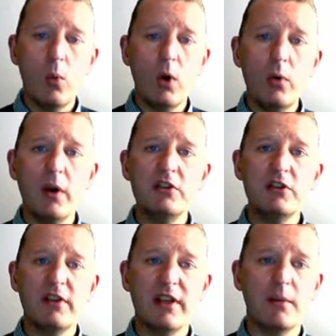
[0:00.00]
One question
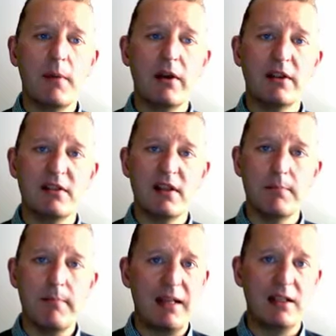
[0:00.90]
to think about is the
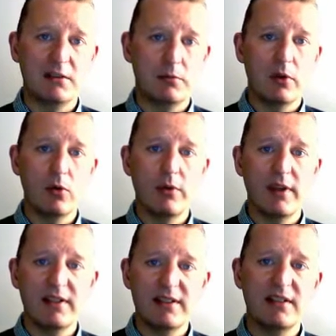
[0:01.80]
balance between
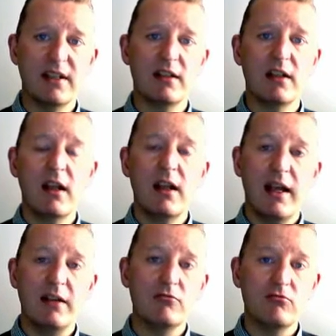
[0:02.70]
authenticity and
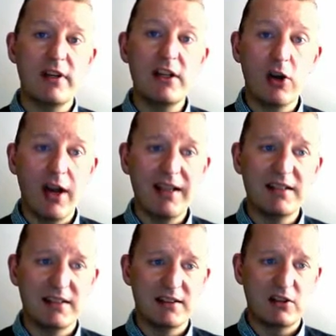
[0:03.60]

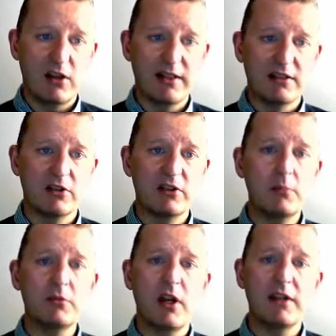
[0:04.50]
recreated sites. So
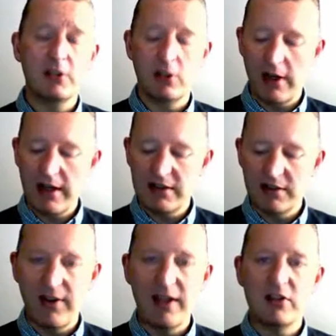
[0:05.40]
some sites are created
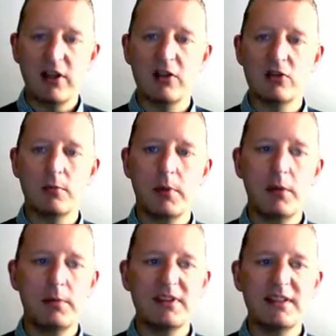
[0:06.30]
for educational
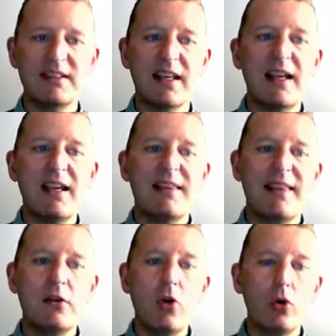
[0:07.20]
purposes.
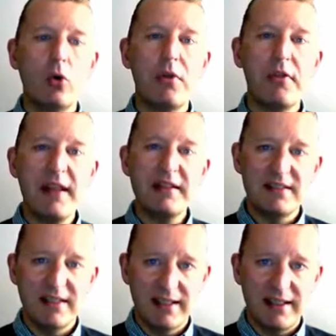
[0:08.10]
They're not
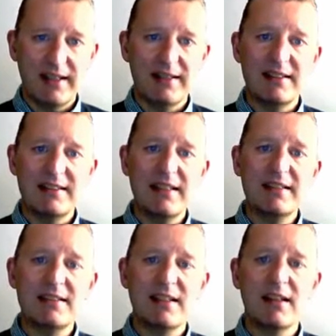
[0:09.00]
authentic in the
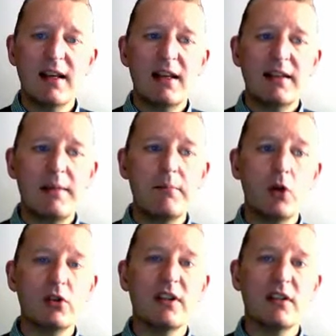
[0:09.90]
sense that they're
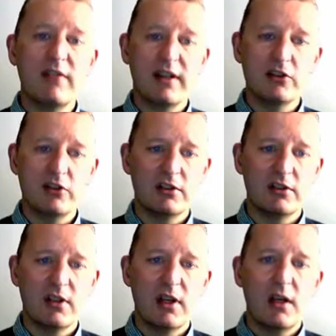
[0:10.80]
modern
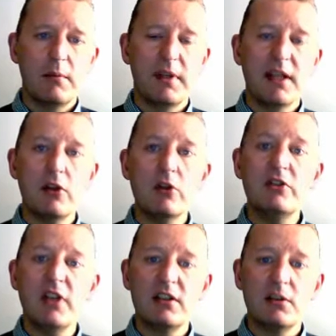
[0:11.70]
inventions, but they do
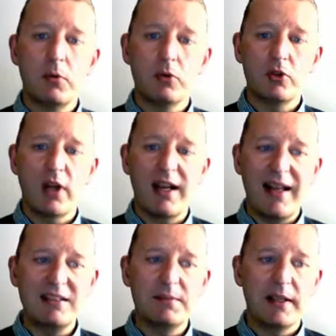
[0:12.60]
seek to portray an
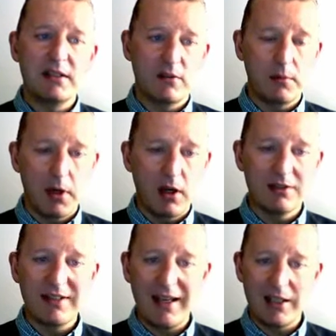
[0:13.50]
aspect of the
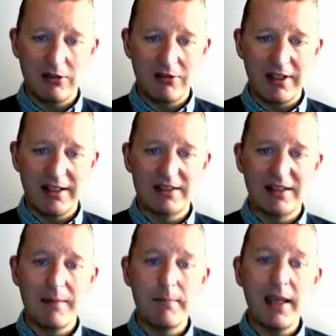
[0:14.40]
past accurately. So
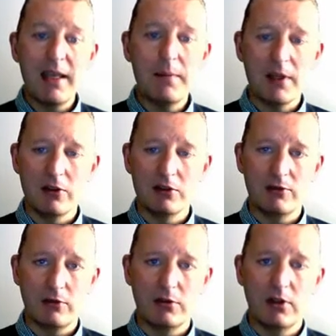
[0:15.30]
they may be
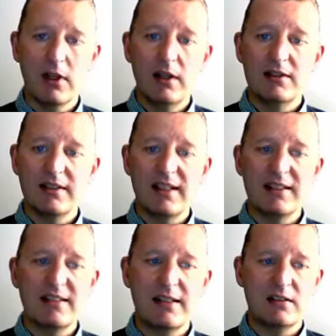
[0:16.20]
useful to get a
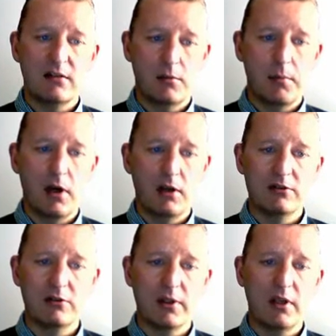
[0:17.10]
sense of the
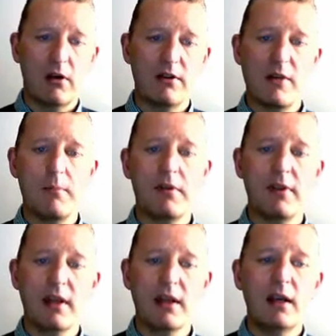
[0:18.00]
past, to encourage
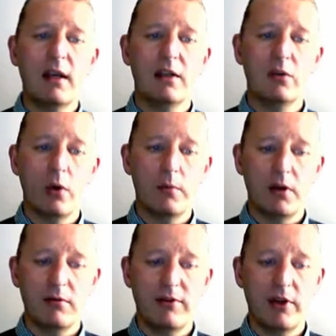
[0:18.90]
empathy and to open
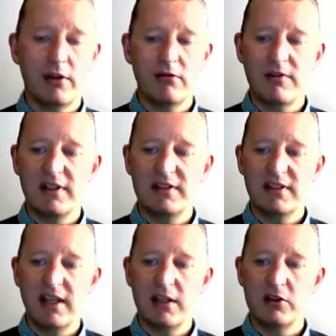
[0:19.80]
up further
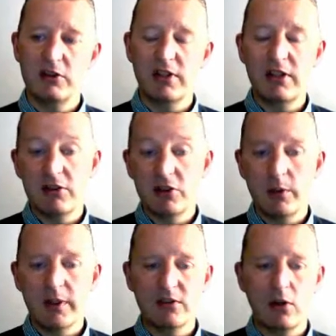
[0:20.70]
investigations. So here are
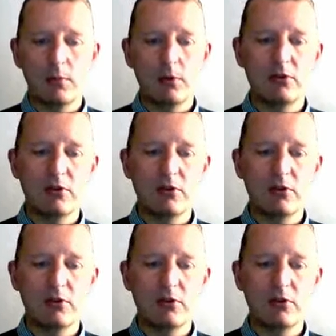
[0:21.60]
two examples.